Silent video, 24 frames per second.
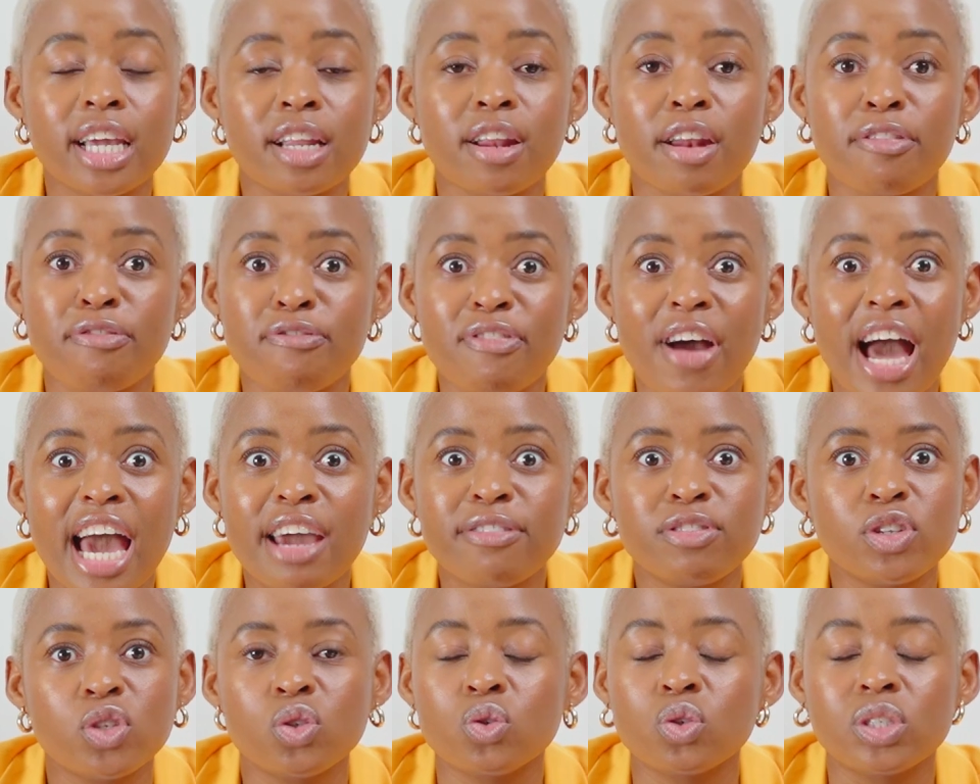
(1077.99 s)

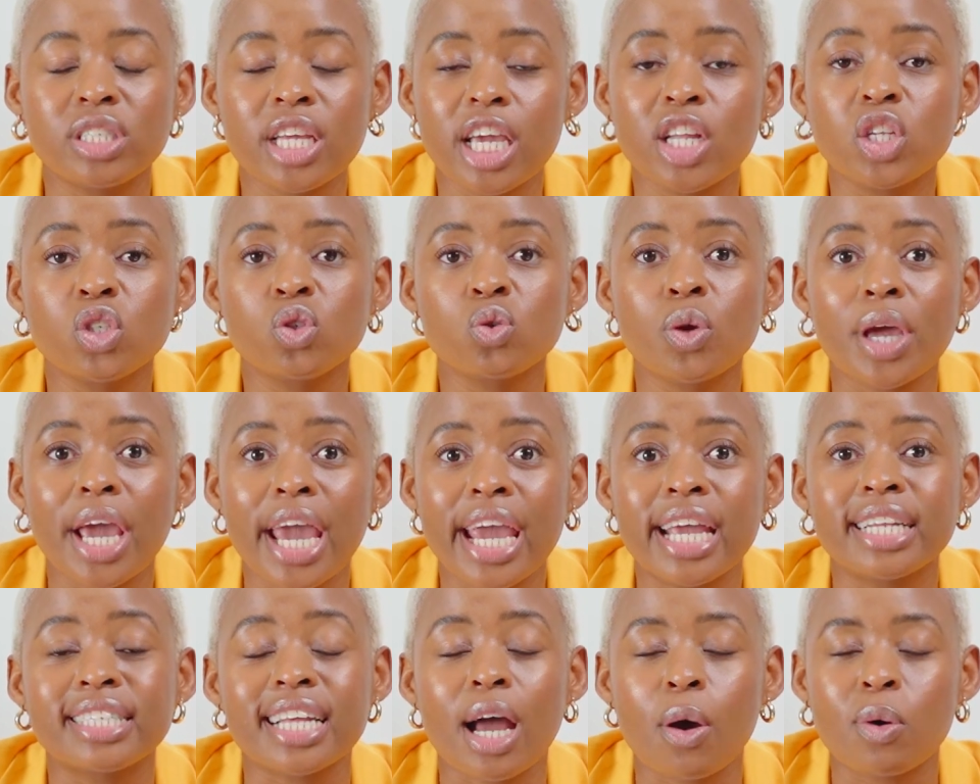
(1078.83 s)
5 to 10 to
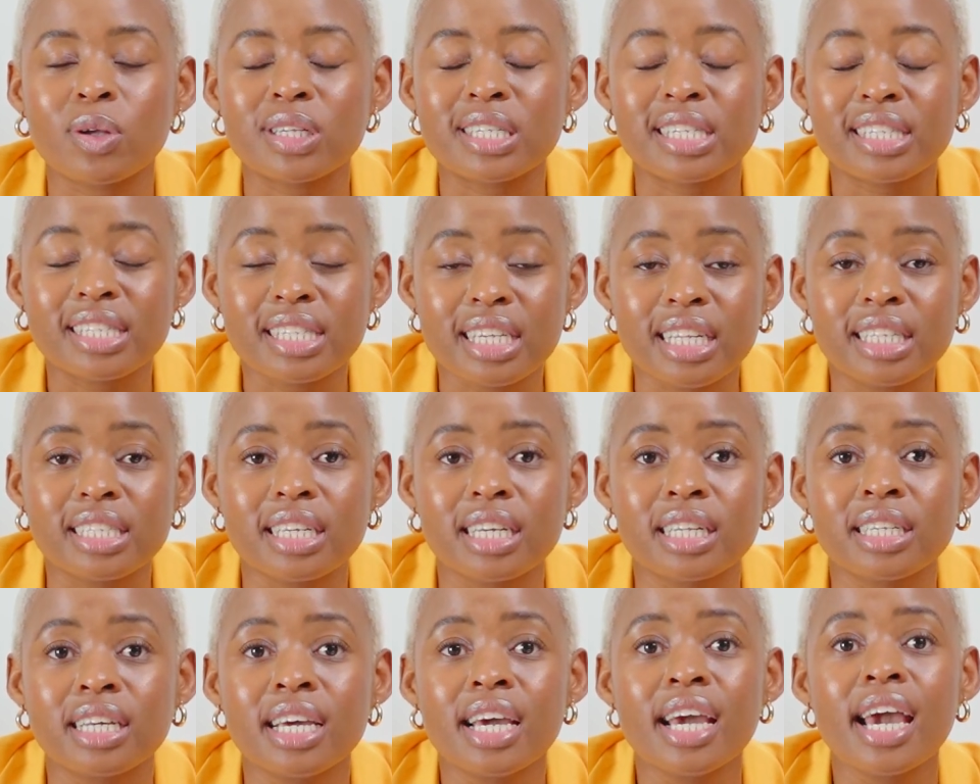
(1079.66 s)
8, I was
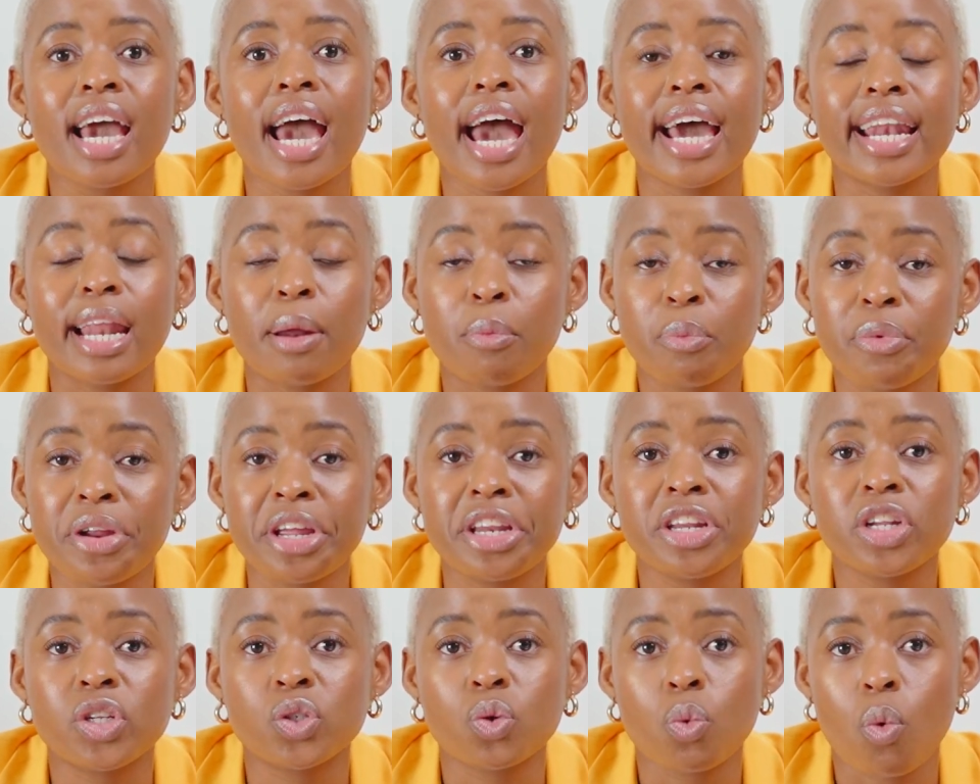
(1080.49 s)
seated and I'm
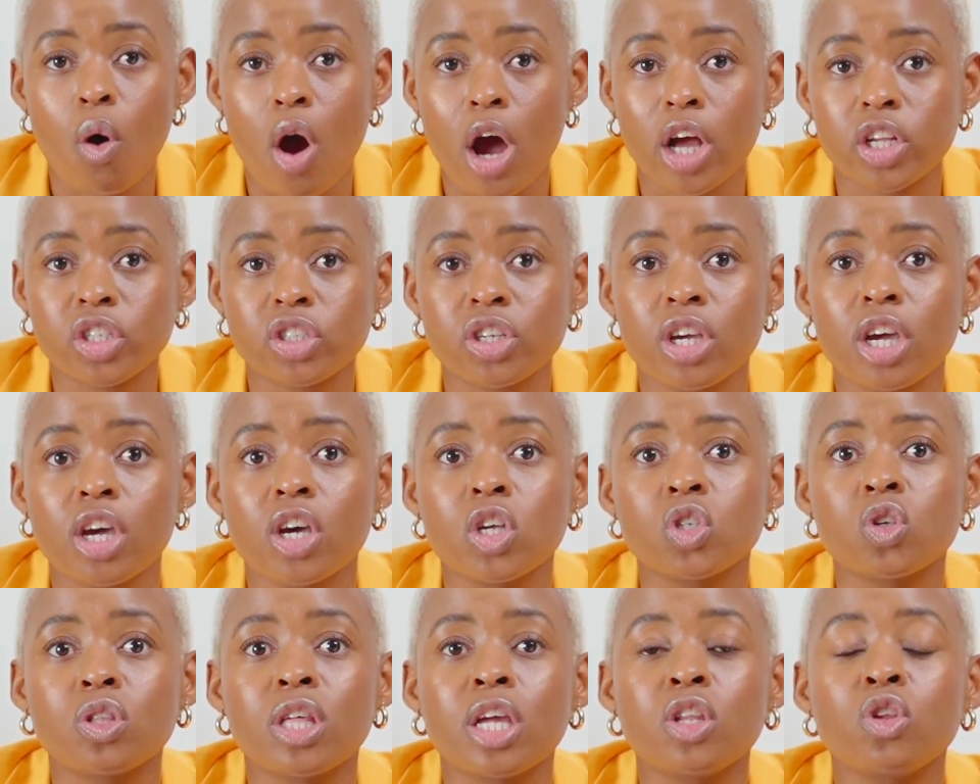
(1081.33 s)
ready to watch.
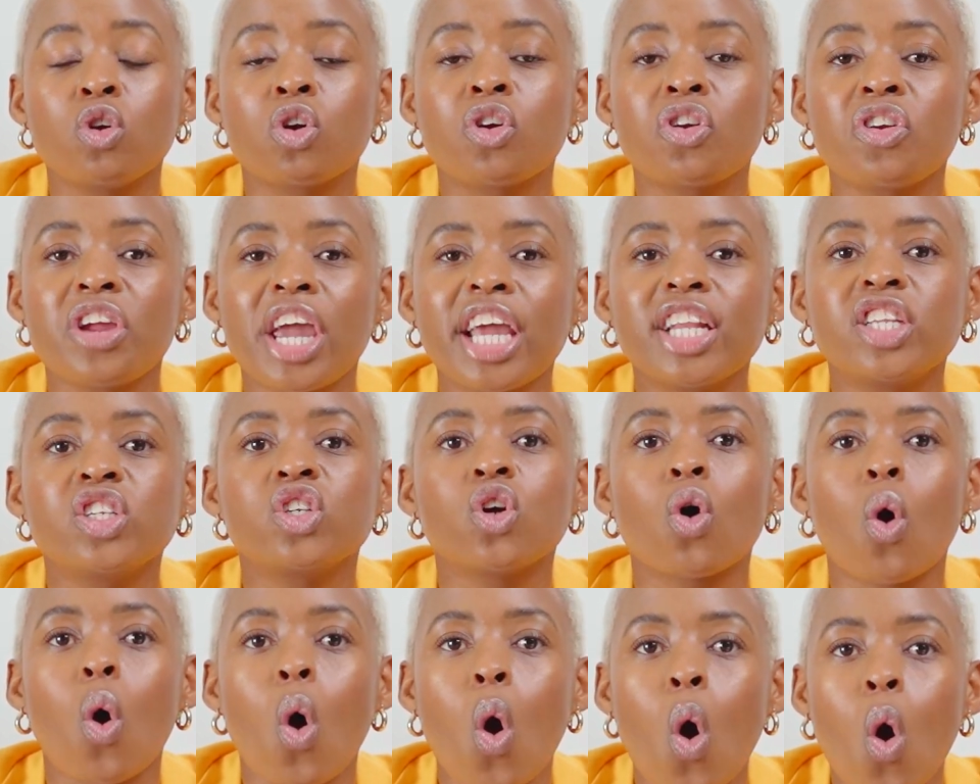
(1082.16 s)
So then you create
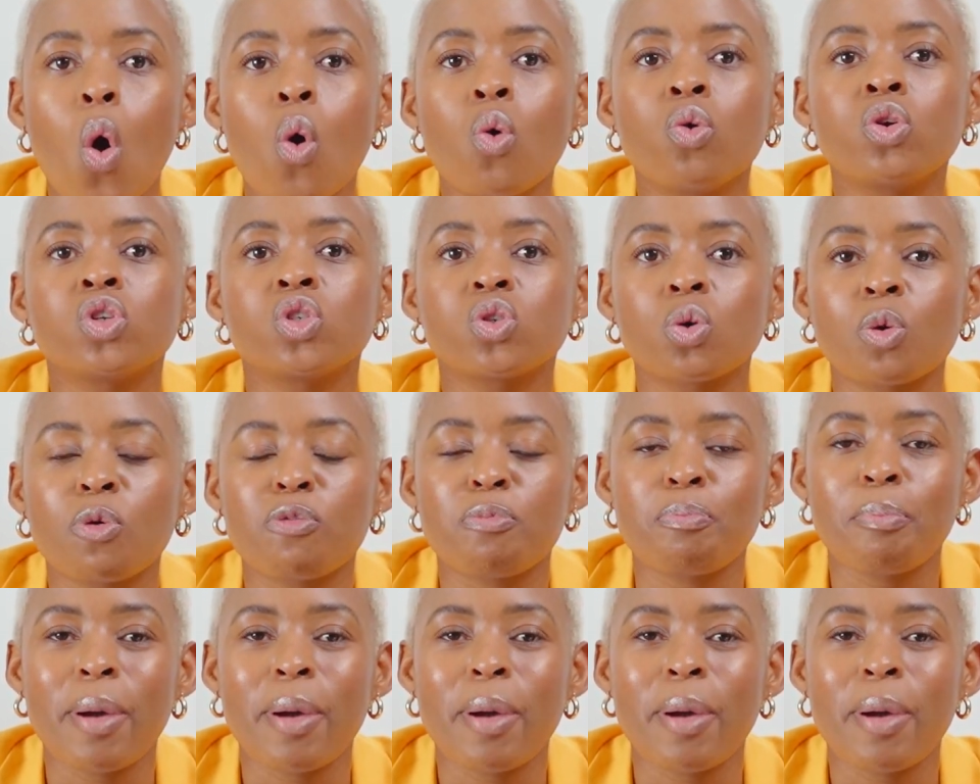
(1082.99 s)
your own sort of